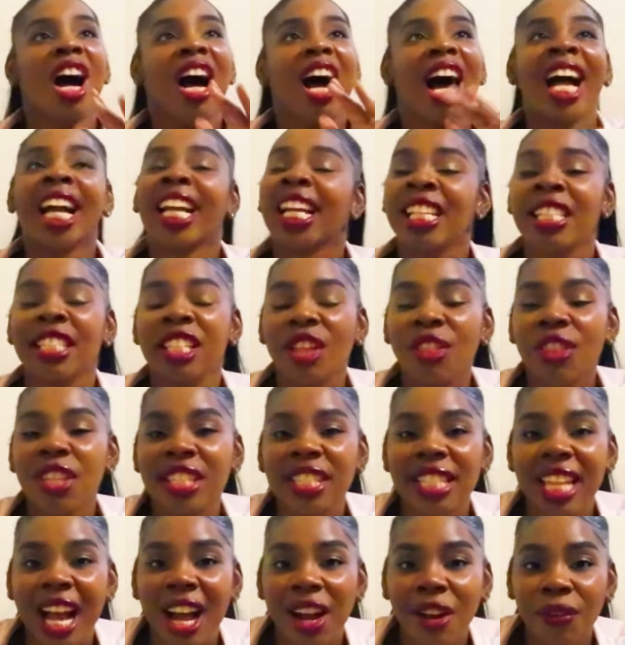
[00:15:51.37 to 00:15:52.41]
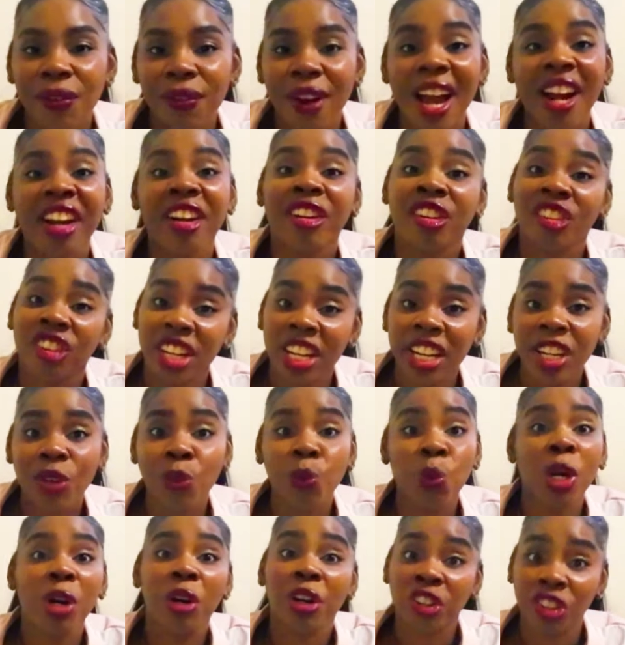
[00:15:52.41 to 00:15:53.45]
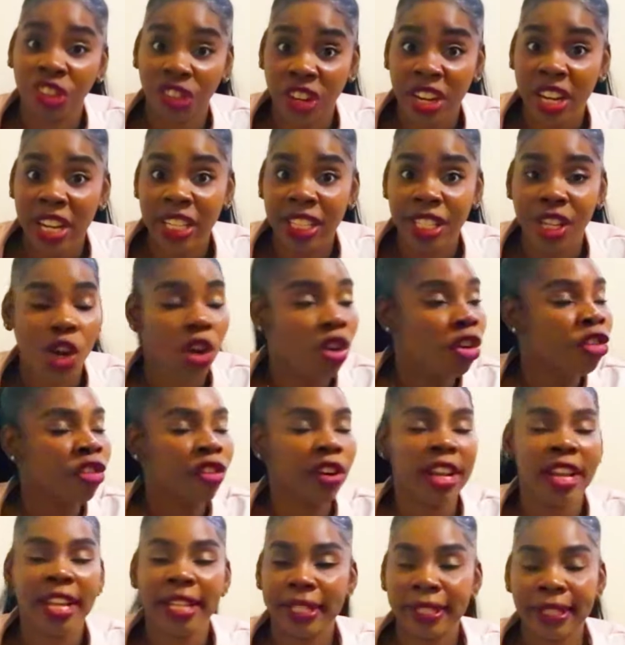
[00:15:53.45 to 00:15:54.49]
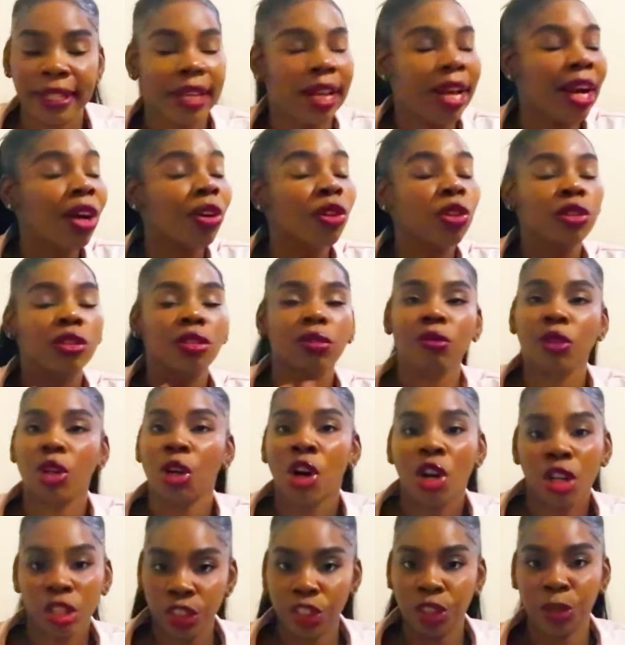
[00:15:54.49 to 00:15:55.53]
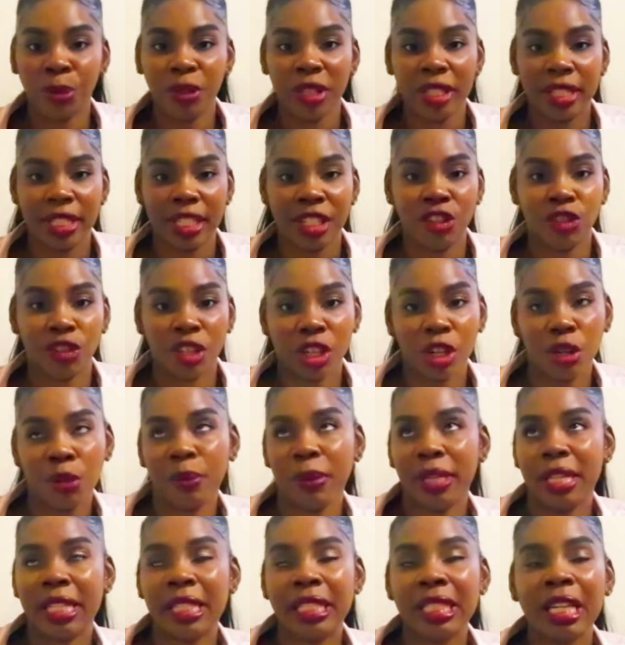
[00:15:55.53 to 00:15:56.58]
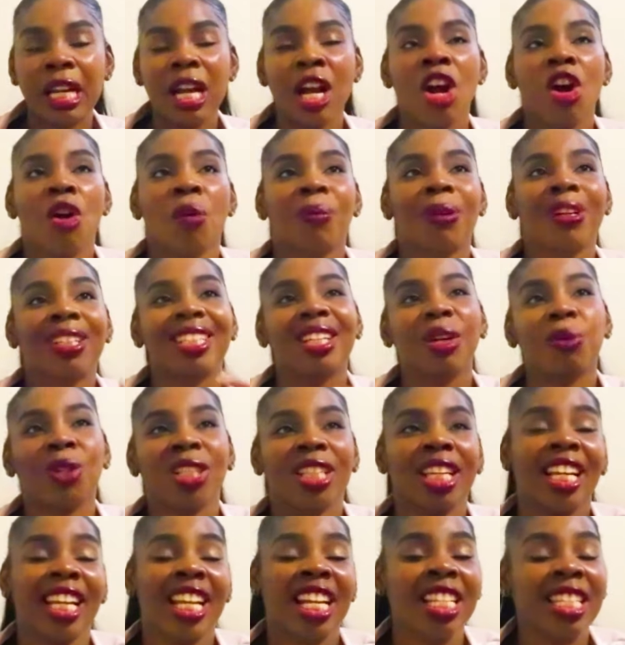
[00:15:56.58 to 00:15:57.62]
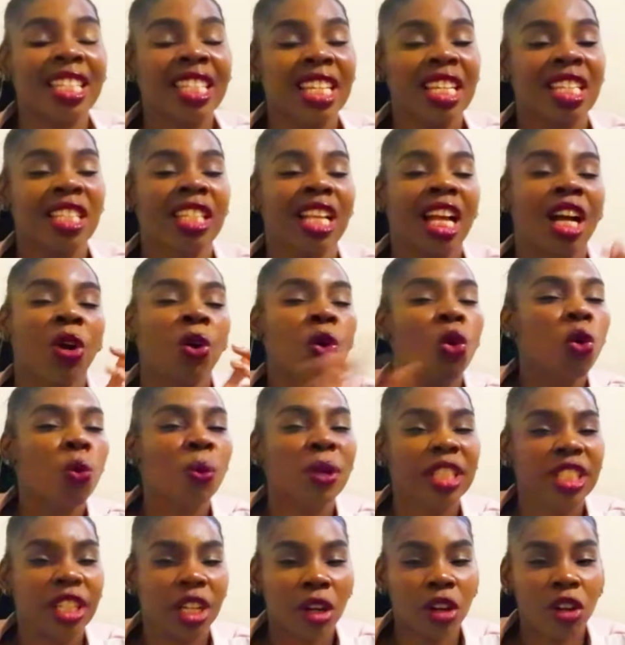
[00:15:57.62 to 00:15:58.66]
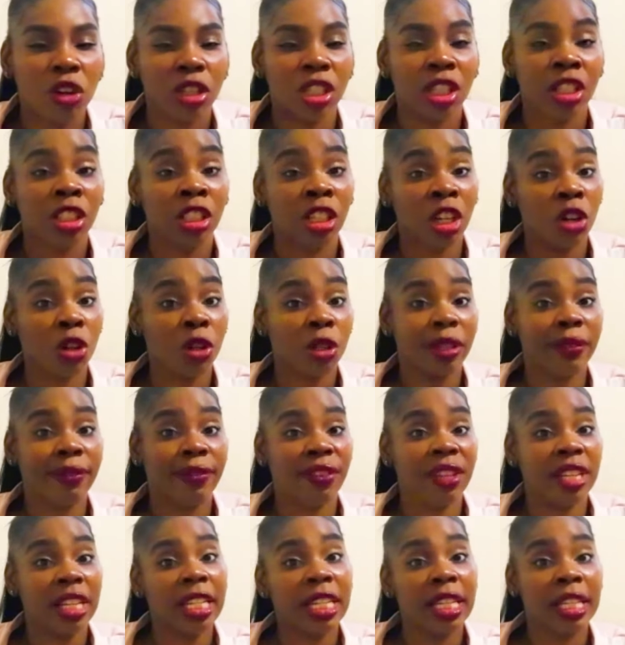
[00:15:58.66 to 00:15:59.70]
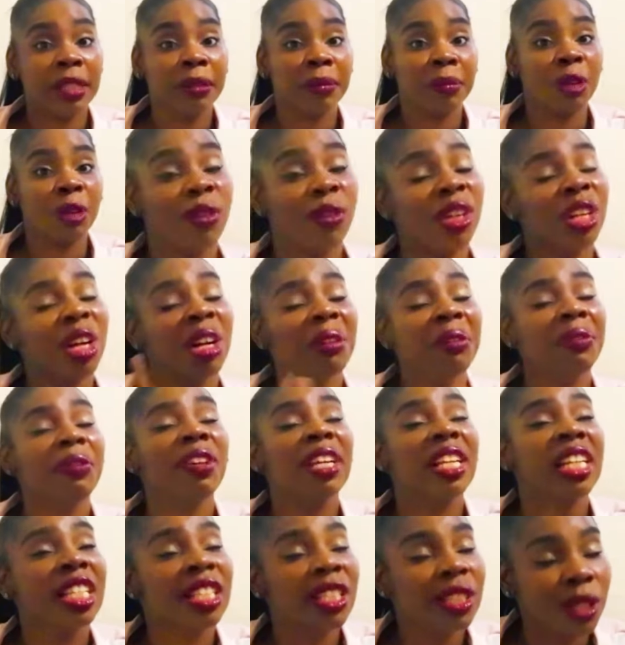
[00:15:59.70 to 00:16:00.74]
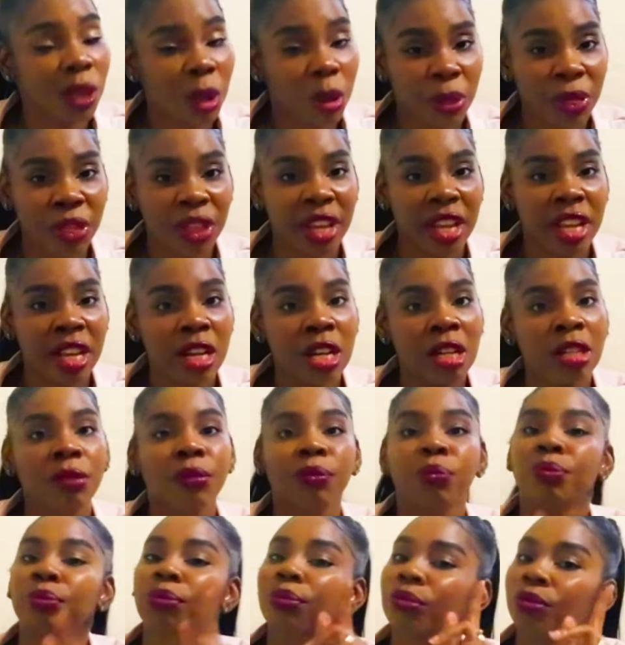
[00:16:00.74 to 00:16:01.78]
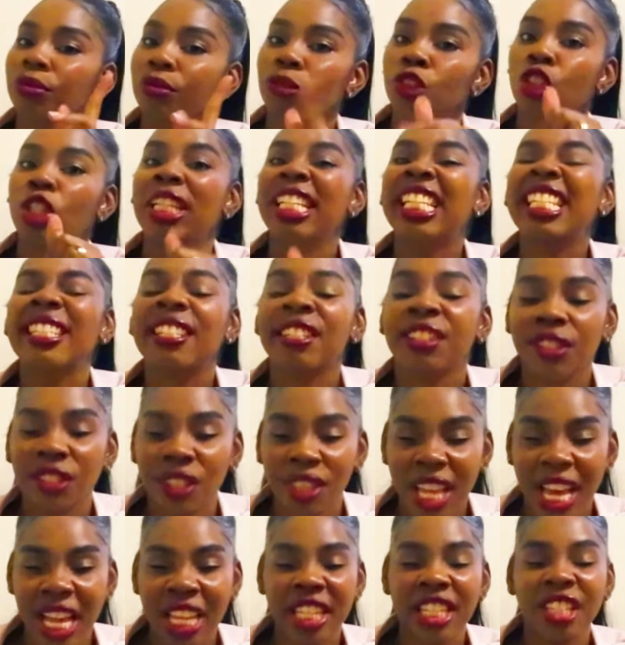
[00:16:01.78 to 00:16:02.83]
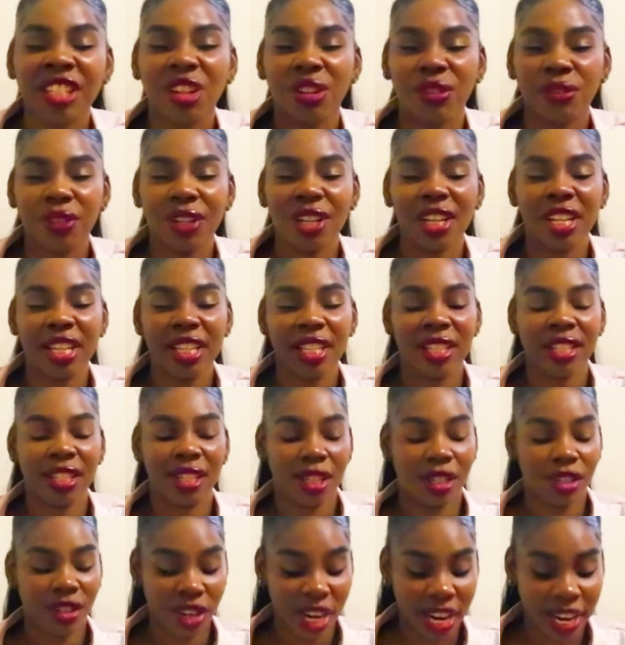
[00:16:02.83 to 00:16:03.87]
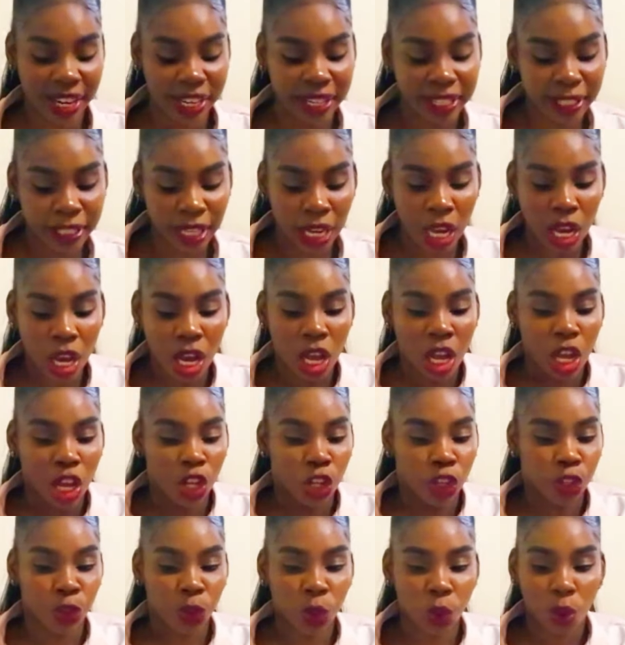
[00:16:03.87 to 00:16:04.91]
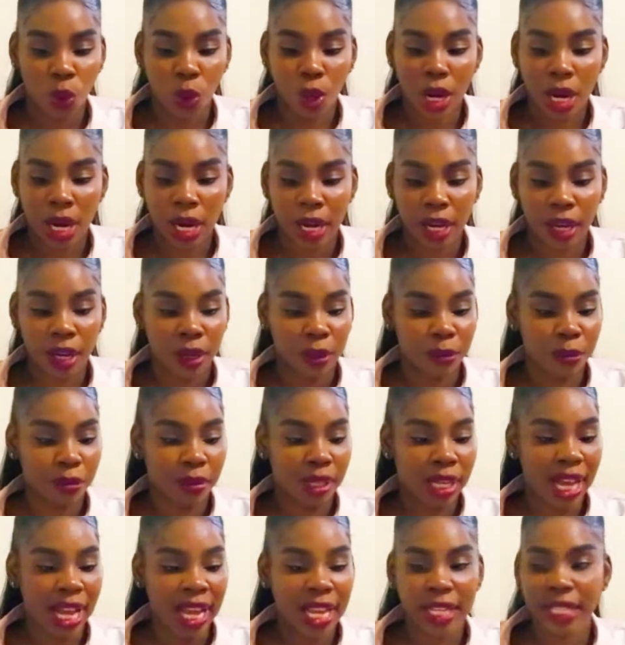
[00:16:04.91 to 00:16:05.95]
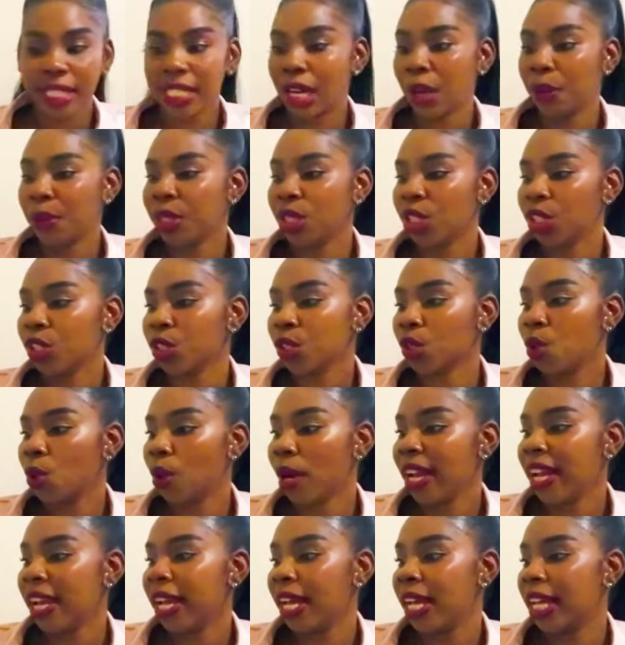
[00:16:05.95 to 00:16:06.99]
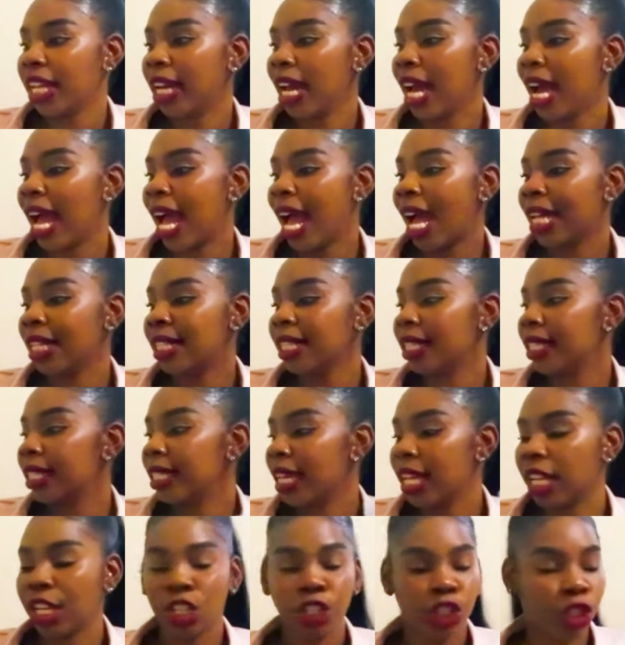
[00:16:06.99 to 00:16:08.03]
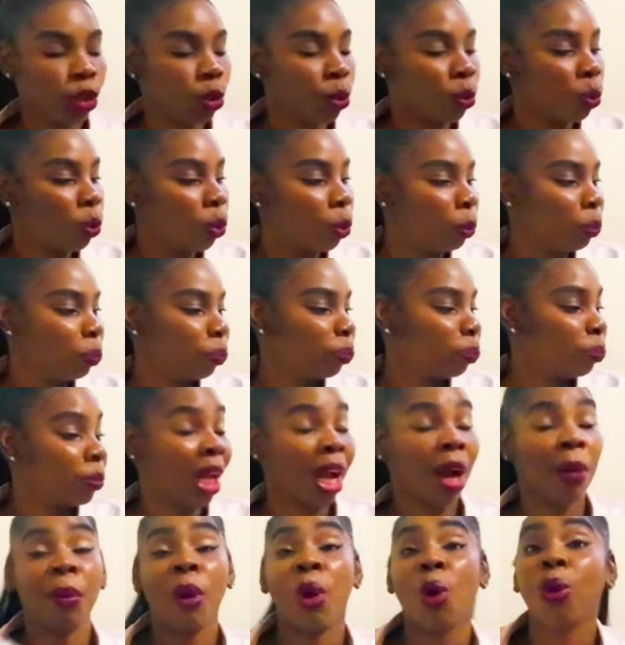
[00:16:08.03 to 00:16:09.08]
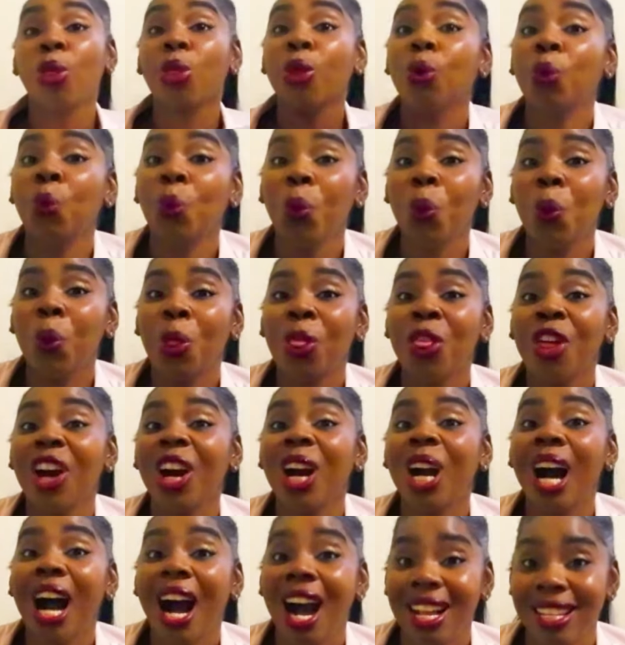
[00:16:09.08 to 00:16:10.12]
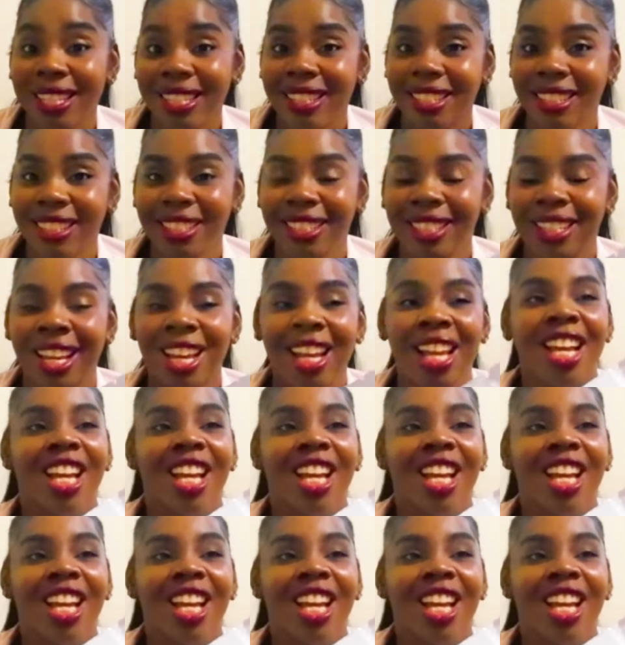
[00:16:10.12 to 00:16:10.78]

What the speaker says: I can say the staff are great, were great, 100% recommend. But what I can say is that go with your gut feeling. you're not feeling something, listen to that inner voice, right? So guys, let me just go ahead and tell you about the cost.